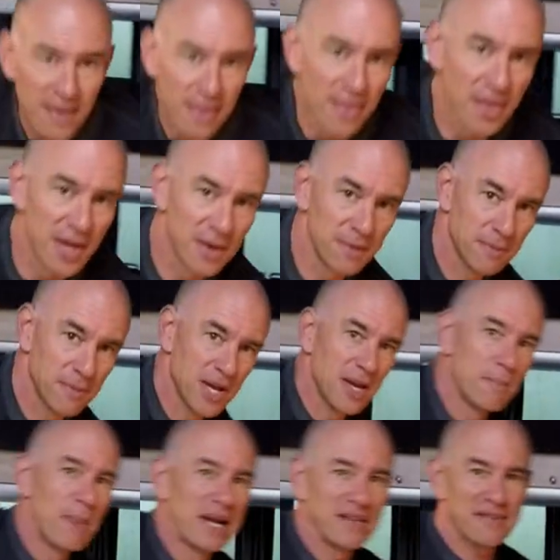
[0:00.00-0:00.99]
than
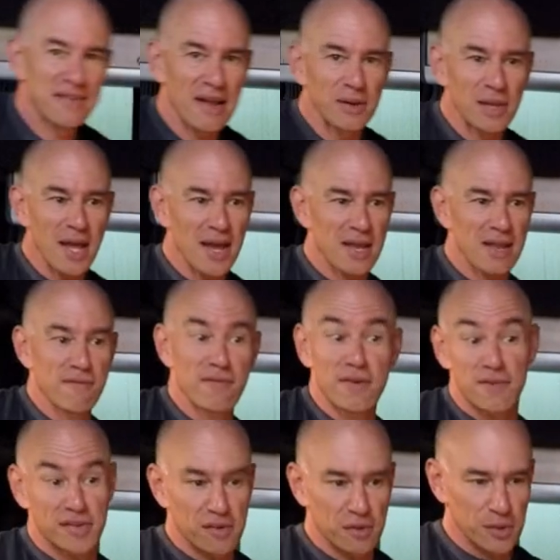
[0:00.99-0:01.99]
it might sound like, even
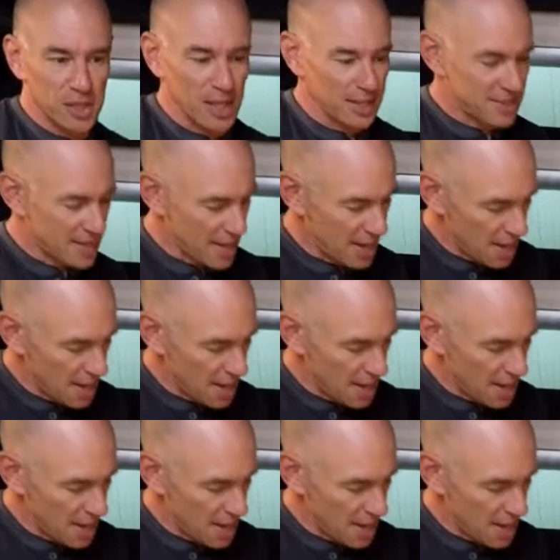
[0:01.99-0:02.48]
if it's only like 10